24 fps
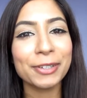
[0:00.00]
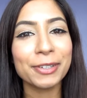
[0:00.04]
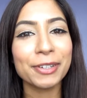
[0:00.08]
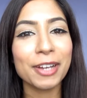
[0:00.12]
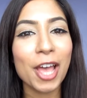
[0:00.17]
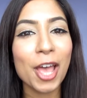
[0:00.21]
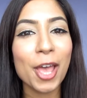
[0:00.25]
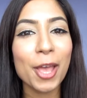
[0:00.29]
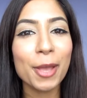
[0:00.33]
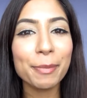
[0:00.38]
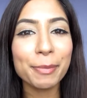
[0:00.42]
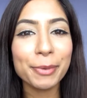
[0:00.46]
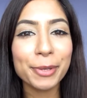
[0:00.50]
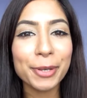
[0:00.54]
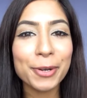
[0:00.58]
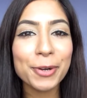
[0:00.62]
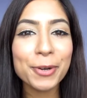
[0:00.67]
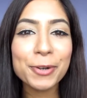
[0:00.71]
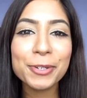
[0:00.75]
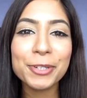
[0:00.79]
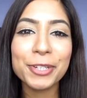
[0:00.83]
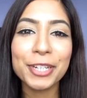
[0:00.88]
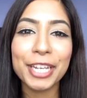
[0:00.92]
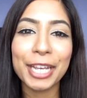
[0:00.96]
I hope you're
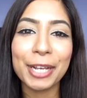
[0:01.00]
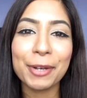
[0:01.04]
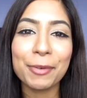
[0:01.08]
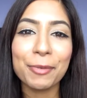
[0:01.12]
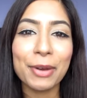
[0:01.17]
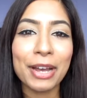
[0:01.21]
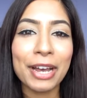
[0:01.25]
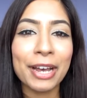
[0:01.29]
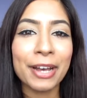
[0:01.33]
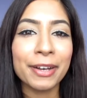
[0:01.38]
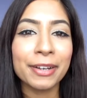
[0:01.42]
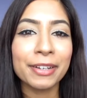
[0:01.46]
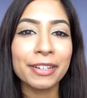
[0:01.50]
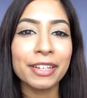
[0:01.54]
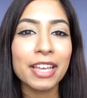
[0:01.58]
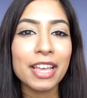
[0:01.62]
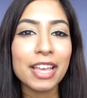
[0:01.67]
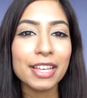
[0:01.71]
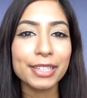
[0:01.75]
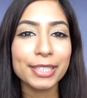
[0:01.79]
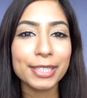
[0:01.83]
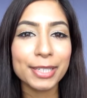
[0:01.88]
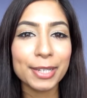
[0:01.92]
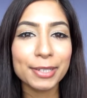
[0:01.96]
all doing well.
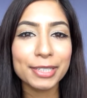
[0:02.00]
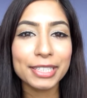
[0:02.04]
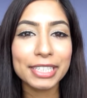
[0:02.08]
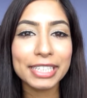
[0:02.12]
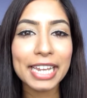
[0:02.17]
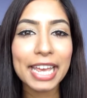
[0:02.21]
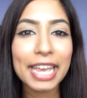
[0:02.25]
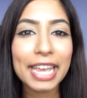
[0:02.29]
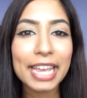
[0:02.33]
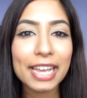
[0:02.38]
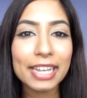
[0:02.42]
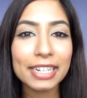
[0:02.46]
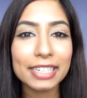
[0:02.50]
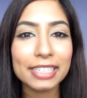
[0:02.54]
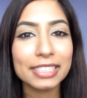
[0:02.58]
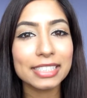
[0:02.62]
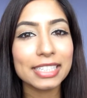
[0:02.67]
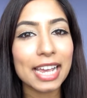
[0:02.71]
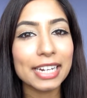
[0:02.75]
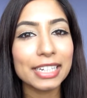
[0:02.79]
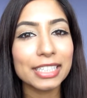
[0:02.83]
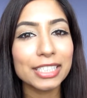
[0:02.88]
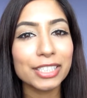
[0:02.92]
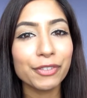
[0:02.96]
So today I
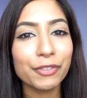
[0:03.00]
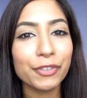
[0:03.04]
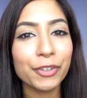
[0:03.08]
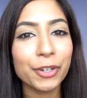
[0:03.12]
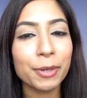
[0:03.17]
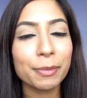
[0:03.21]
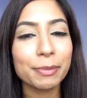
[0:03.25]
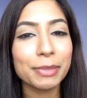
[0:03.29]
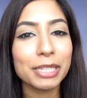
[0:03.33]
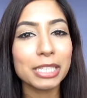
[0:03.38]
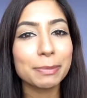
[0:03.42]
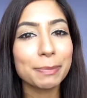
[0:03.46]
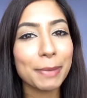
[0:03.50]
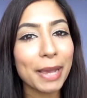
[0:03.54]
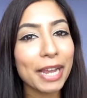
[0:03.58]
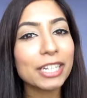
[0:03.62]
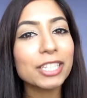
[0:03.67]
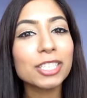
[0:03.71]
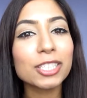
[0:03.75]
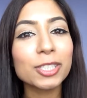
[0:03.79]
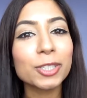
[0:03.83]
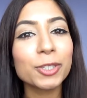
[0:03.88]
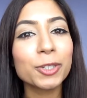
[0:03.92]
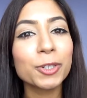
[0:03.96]
decided to film this back
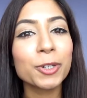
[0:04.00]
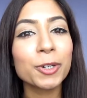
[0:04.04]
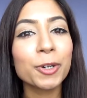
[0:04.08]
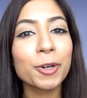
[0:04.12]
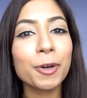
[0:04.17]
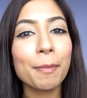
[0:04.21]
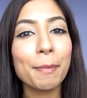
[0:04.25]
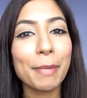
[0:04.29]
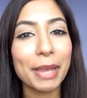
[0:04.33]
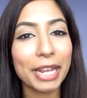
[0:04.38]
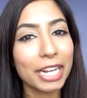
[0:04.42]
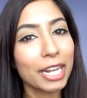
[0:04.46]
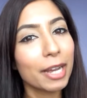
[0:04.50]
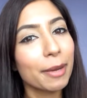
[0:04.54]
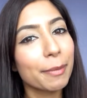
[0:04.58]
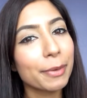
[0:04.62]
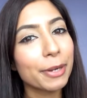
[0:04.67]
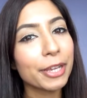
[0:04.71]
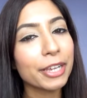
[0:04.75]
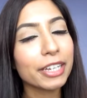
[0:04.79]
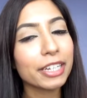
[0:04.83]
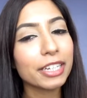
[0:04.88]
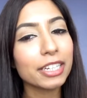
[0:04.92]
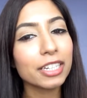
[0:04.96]
to school makeup
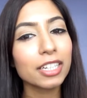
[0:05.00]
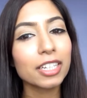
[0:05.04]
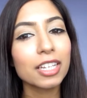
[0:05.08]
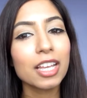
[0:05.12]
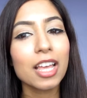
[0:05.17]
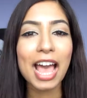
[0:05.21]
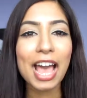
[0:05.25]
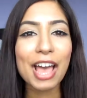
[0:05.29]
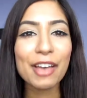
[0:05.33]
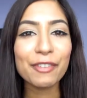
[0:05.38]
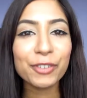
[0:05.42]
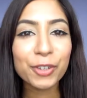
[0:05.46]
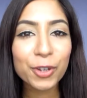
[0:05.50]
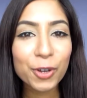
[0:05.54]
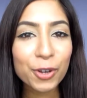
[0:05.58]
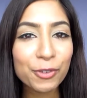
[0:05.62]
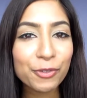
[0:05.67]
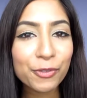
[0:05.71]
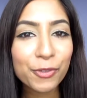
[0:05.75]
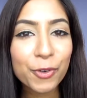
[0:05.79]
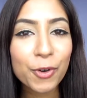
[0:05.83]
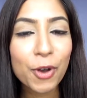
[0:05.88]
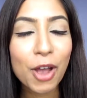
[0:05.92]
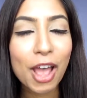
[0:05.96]
look. I've
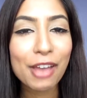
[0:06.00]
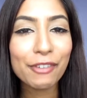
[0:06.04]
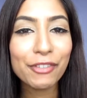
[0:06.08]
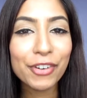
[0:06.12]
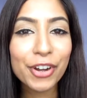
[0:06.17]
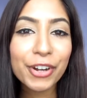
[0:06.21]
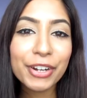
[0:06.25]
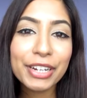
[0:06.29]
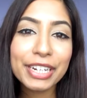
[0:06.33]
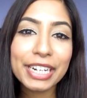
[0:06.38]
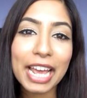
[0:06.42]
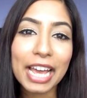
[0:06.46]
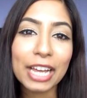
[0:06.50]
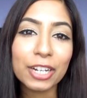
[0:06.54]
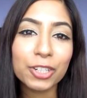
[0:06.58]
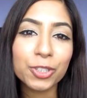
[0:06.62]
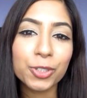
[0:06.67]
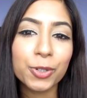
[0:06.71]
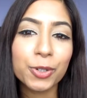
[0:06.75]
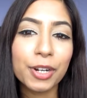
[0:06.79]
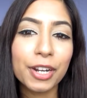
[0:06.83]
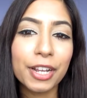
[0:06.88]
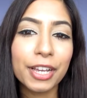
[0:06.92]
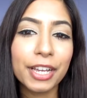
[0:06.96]
gone for a very
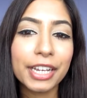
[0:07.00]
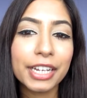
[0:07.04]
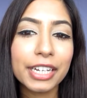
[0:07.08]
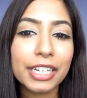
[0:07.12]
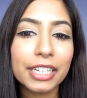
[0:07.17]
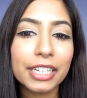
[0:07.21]
natural look.